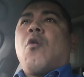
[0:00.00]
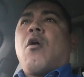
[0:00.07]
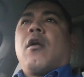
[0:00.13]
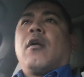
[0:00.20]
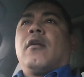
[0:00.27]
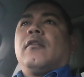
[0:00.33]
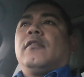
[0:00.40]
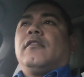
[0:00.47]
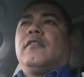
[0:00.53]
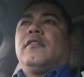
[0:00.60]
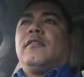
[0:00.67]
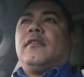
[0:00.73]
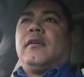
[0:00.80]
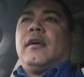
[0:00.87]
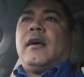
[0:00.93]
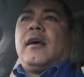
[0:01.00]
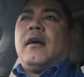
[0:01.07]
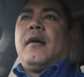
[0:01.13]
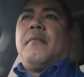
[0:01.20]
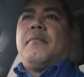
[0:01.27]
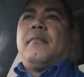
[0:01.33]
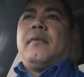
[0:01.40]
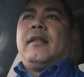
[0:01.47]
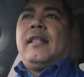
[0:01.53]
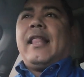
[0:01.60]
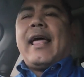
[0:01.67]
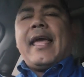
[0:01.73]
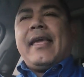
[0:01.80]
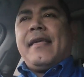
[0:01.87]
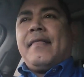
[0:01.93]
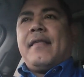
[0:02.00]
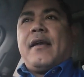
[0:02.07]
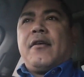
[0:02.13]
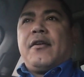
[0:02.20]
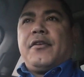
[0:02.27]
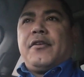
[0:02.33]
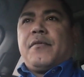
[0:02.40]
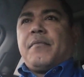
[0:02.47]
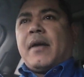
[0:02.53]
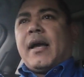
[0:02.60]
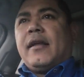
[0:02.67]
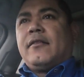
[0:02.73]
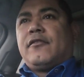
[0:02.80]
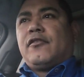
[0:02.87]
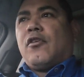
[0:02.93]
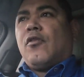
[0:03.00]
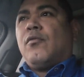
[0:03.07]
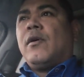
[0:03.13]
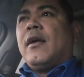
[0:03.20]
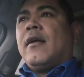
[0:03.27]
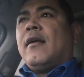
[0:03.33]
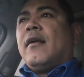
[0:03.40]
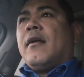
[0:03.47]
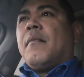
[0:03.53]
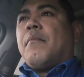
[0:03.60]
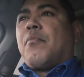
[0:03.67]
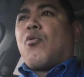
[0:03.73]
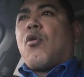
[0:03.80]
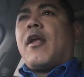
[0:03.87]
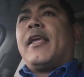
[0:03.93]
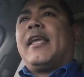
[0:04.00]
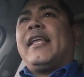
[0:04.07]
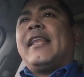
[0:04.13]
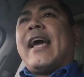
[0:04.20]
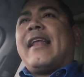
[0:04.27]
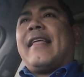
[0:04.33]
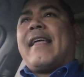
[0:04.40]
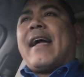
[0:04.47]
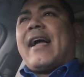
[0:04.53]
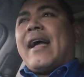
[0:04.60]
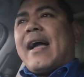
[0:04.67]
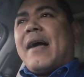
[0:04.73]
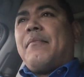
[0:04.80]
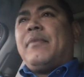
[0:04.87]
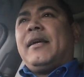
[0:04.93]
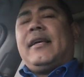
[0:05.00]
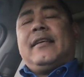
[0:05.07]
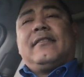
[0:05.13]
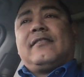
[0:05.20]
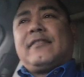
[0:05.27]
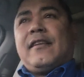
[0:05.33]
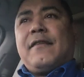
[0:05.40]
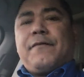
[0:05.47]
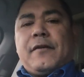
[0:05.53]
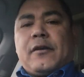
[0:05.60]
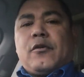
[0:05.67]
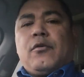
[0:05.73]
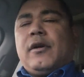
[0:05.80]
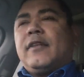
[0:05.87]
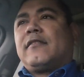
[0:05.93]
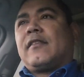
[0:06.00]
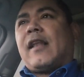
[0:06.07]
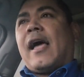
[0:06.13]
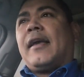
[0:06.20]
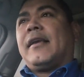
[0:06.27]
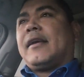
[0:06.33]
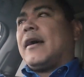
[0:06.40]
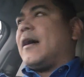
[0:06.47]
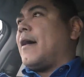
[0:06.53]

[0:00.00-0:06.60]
are laying there in your bed. So breaking out of that habit is difficult. It's like